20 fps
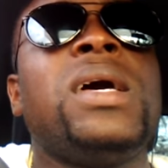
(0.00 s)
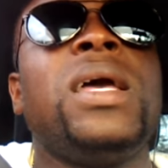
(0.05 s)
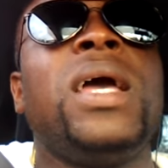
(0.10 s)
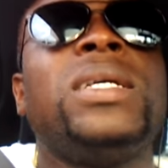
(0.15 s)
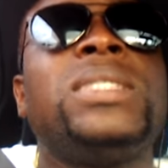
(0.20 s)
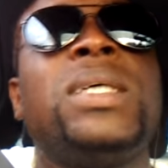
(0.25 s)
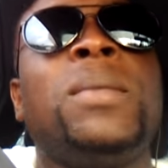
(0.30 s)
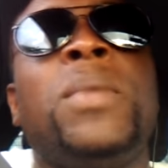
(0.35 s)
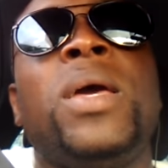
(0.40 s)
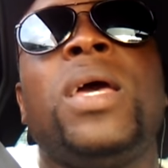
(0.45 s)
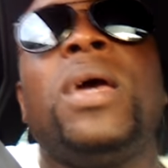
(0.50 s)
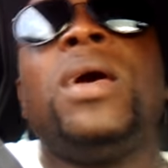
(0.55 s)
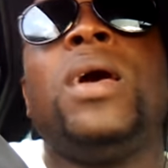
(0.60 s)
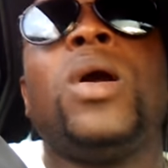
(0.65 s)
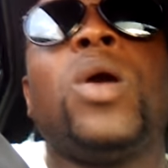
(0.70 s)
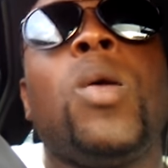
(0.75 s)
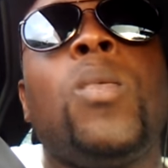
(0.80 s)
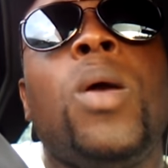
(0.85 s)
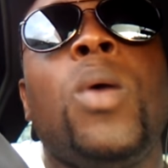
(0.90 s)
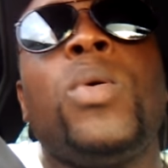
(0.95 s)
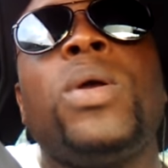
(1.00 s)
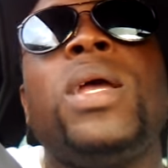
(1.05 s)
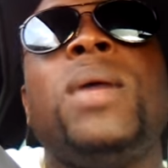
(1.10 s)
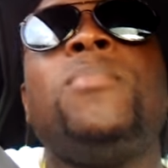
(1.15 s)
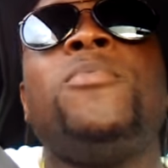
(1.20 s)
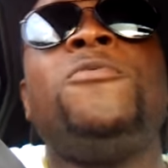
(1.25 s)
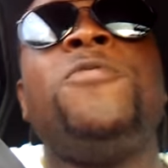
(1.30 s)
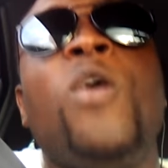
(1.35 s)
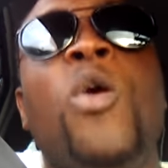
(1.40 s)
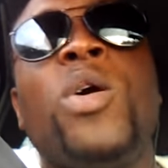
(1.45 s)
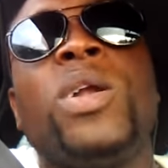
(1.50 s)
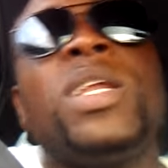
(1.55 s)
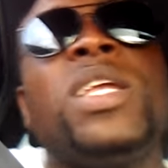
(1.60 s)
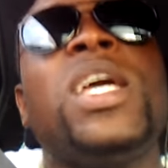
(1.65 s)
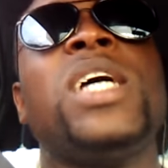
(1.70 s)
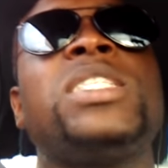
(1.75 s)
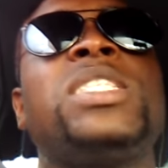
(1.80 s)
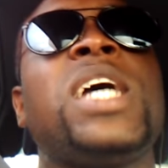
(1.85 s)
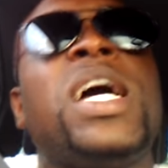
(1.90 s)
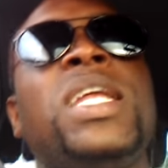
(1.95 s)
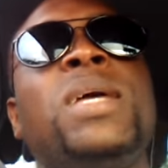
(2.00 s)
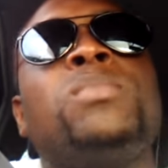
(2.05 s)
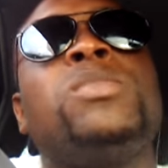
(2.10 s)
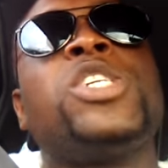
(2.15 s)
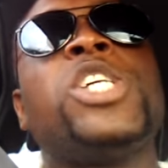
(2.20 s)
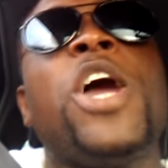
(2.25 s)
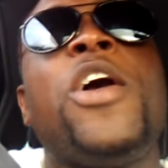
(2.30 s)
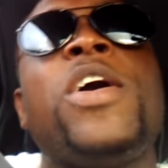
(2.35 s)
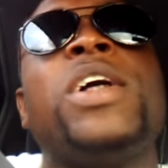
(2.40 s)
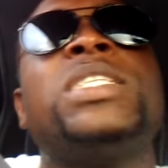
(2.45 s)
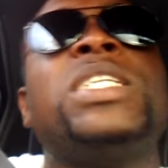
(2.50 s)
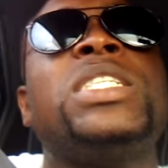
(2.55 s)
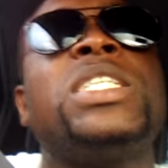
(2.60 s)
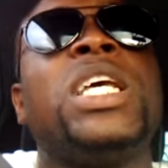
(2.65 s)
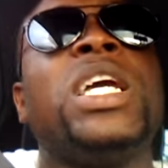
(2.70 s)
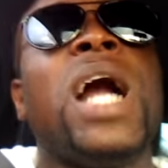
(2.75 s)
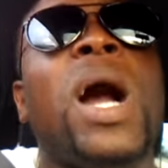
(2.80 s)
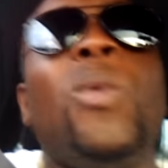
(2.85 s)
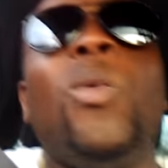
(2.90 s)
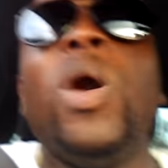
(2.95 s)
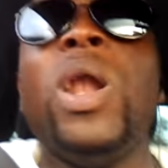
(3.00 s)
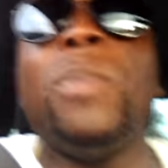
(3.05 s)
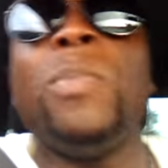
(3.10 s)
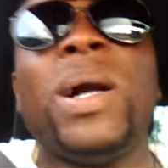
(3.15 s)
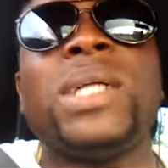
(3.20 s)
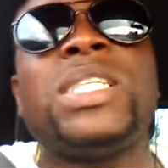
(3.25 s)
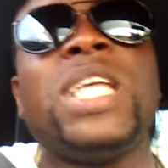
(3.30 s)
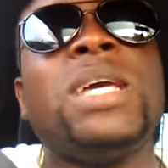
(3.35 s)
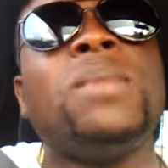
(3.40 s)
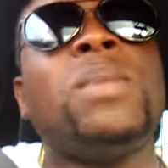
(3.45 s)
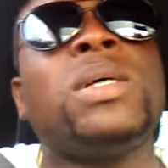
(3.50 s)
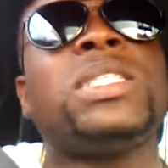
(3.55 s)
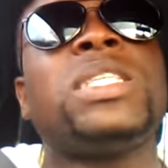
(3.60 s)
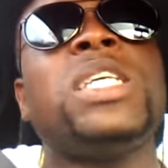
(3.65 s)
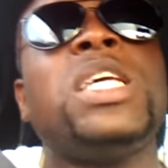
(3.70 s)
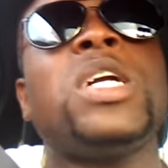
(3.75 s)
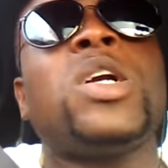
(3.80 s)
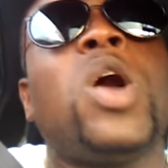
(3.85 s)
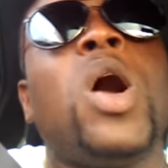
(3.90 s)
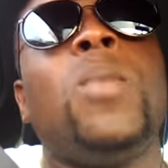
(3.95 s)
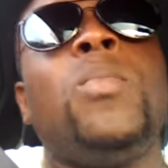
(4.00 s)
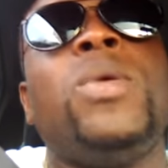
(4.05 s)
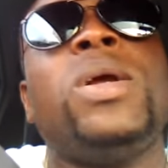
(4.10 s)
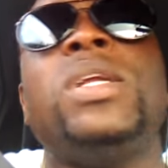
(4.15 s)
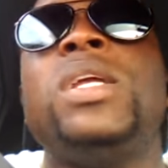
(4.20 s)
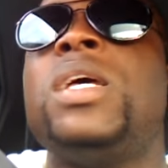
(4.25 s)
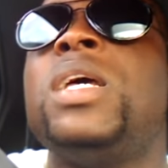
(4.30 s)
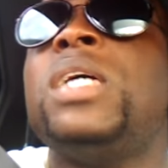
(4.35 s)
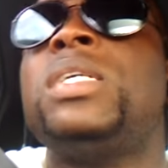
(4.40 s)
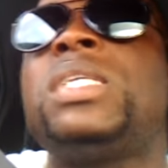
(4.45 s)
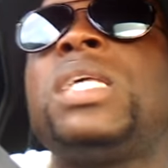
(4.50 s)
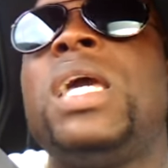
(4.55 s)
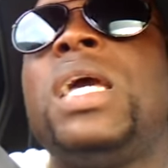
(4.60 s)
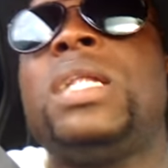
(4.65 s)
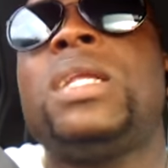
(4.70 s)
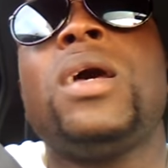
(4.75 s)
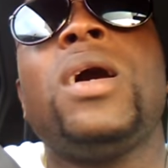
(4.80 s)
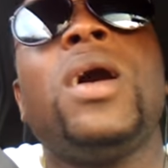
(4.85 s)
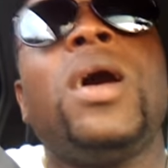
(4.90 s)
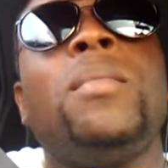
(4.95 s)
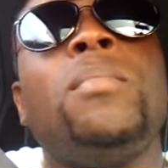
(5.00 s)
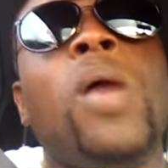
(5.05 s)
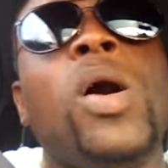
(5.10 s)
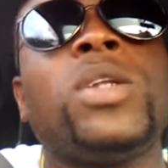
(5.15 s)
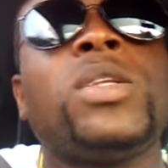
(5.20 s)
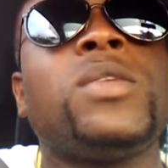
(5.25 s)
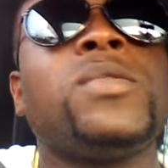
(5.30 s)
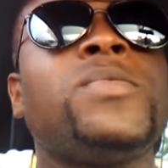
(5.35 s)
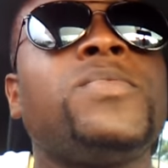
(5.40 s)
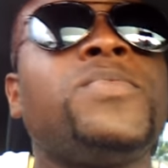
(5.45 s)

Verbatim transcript: You see me? Come up with them foundation, them charity thing, a whole bad thing me seeing come with it. You see it? But